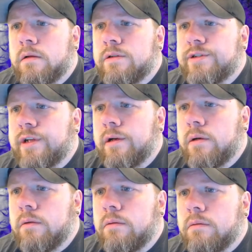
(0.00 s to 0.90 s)

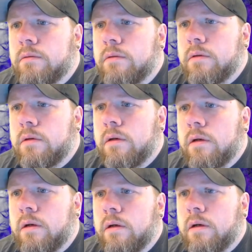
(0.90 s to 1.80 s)
So
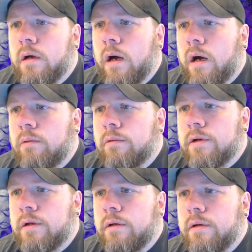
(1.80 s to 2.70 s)
all we're
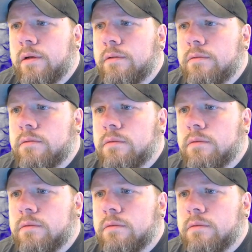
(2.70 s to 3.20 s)
doing